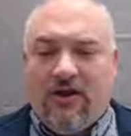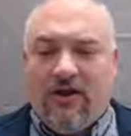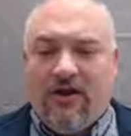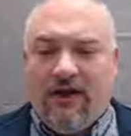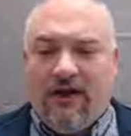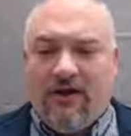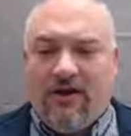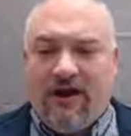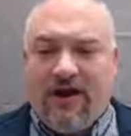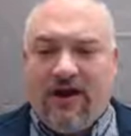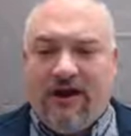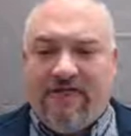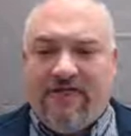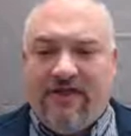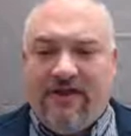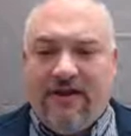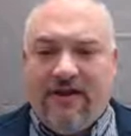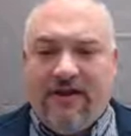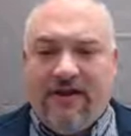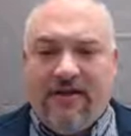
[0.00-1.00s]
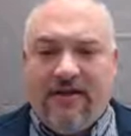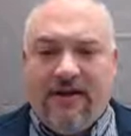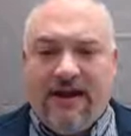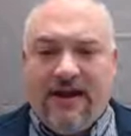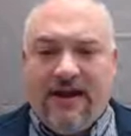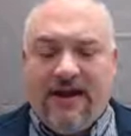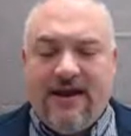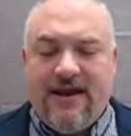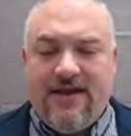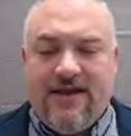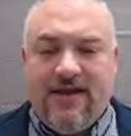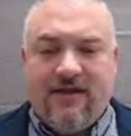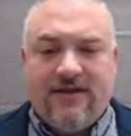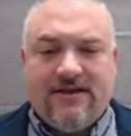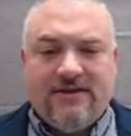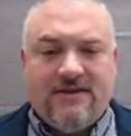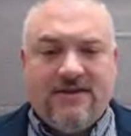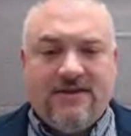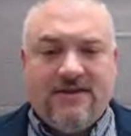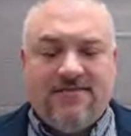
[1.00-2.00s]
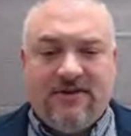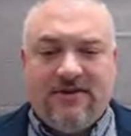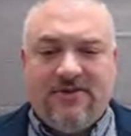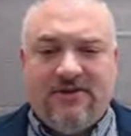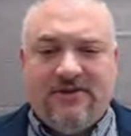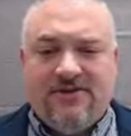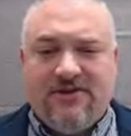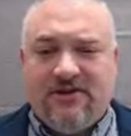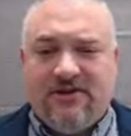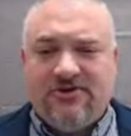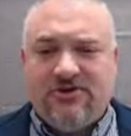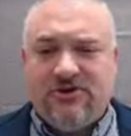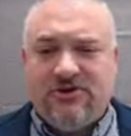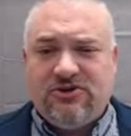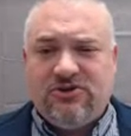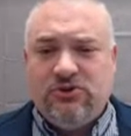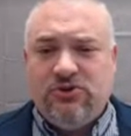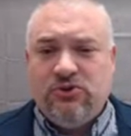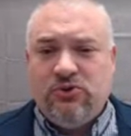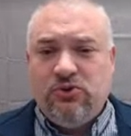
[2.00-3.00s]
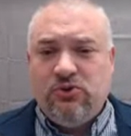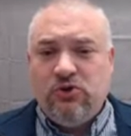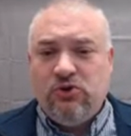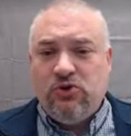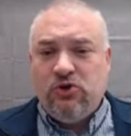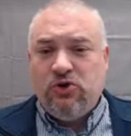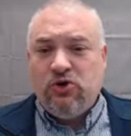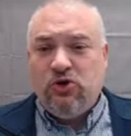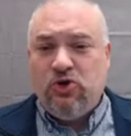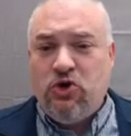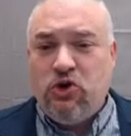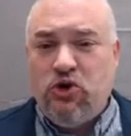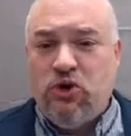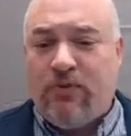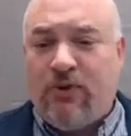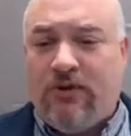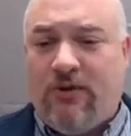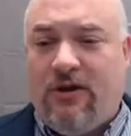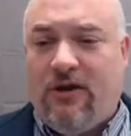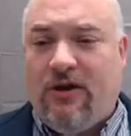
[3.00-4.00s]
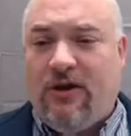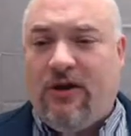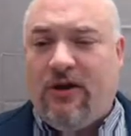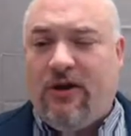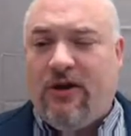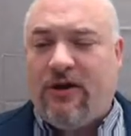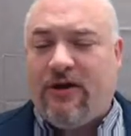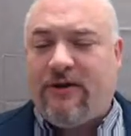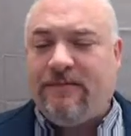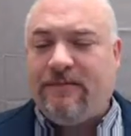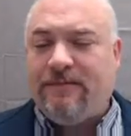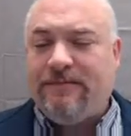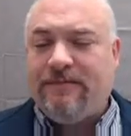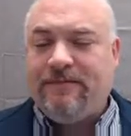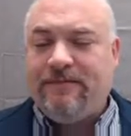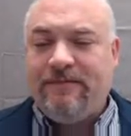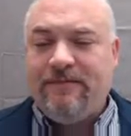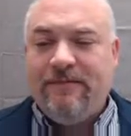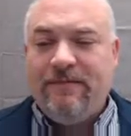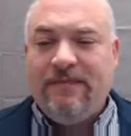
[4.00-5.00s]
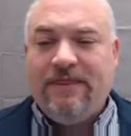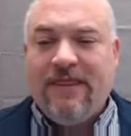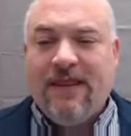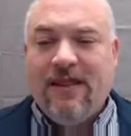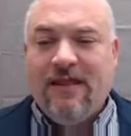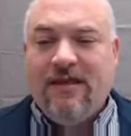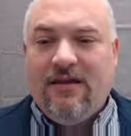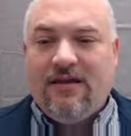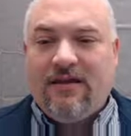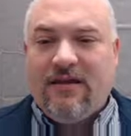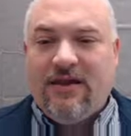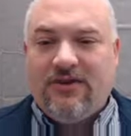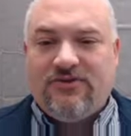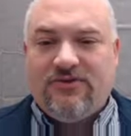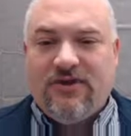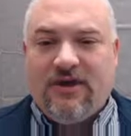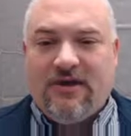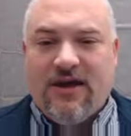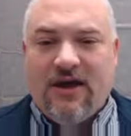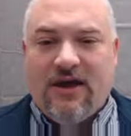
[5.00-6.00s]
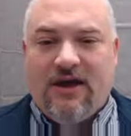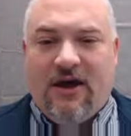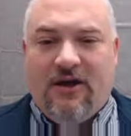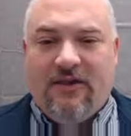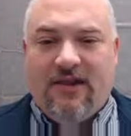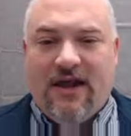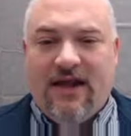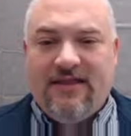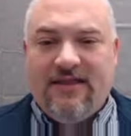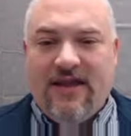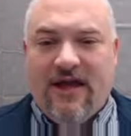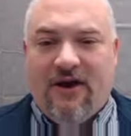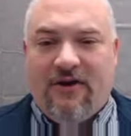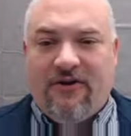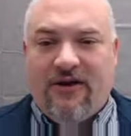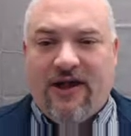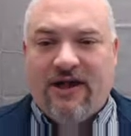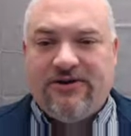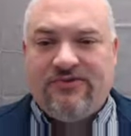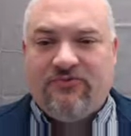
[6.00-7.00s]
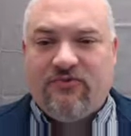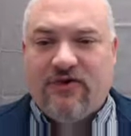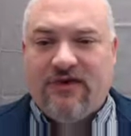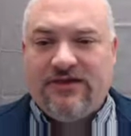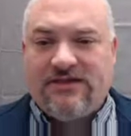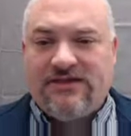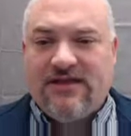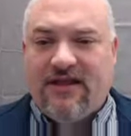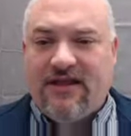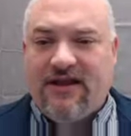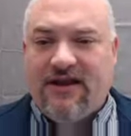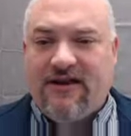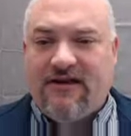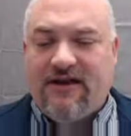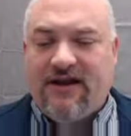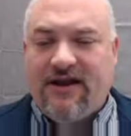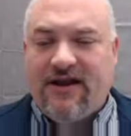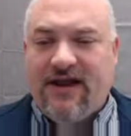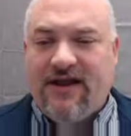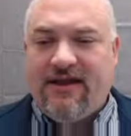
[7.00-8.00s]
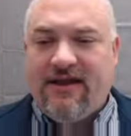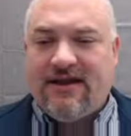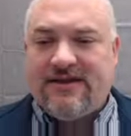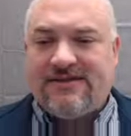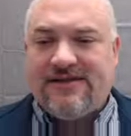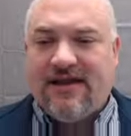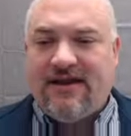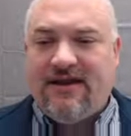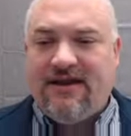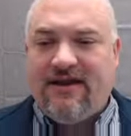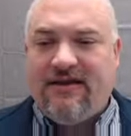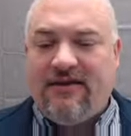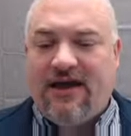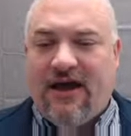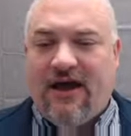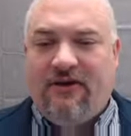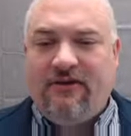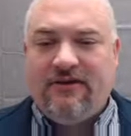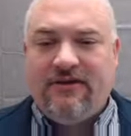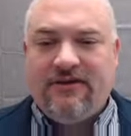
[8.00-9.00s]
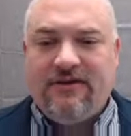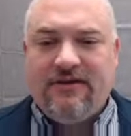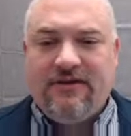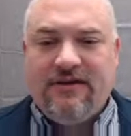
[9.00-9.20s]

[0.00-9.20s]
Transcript: cut off here and here because these muscle cells are super long. Okay, so I kind of outlined the outer edge of one cell here and I extended it out